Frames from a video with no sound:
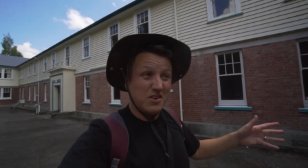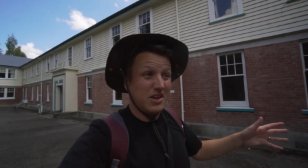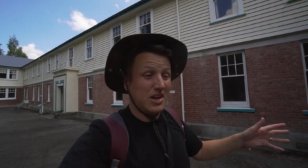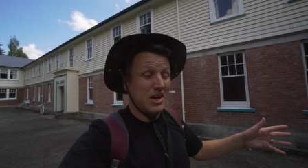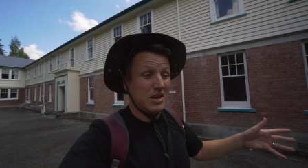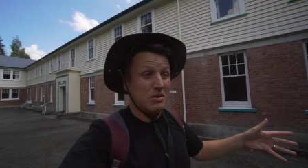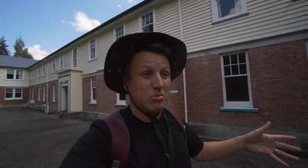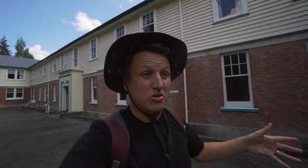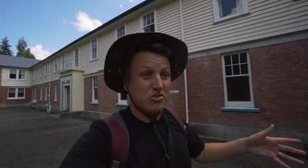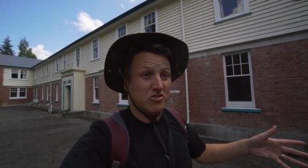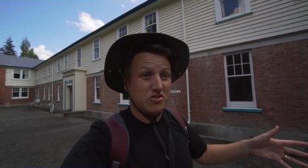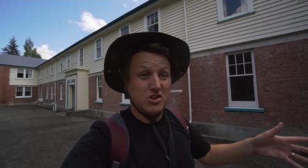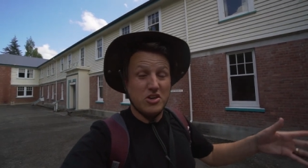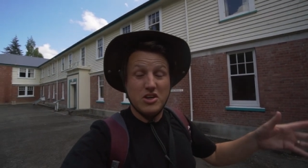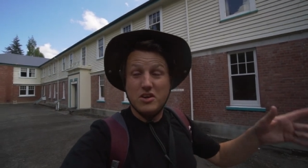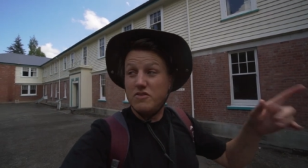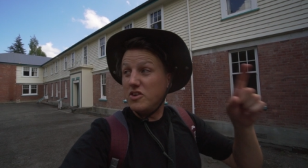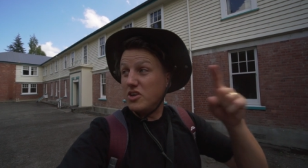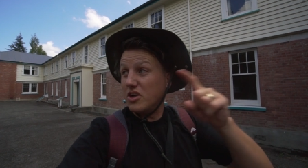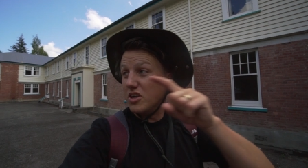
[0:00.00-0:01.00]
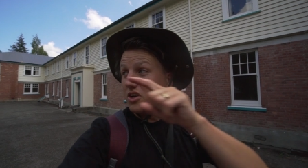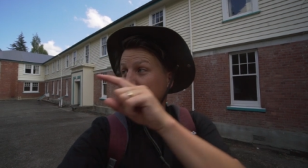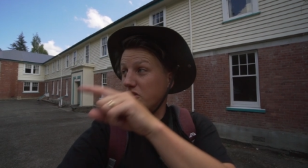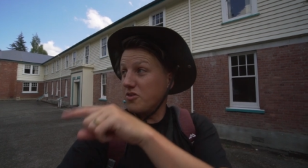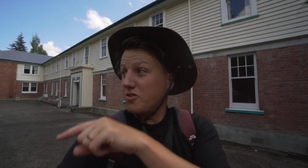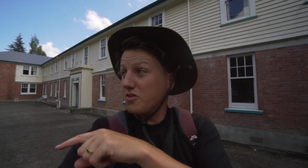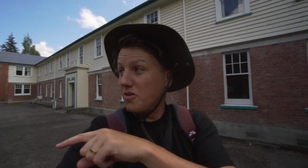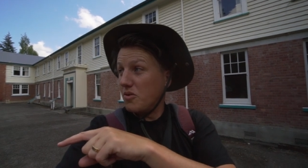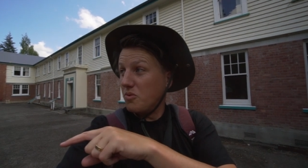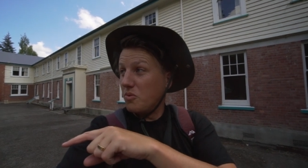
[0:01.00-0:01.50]
and preserved. You can look
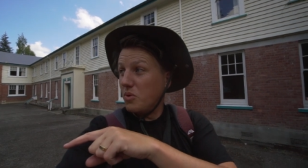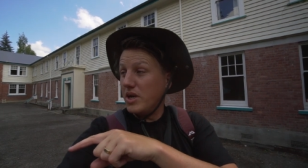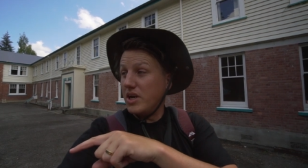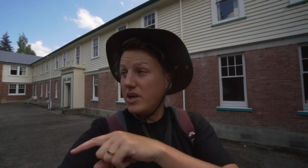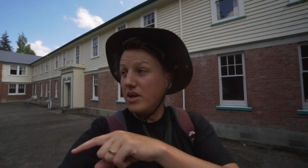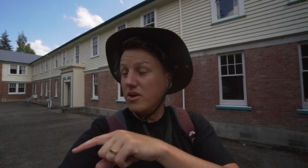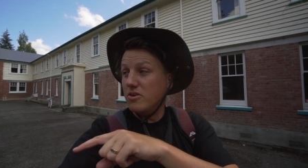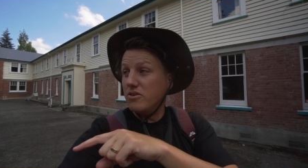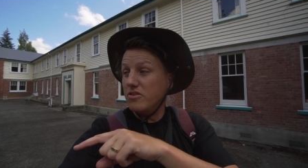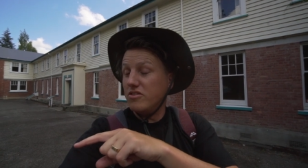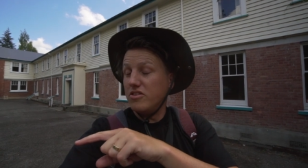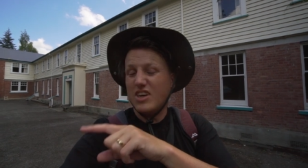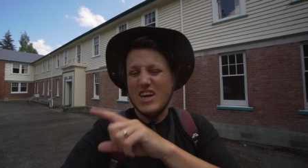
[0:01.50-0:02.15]
through the windows.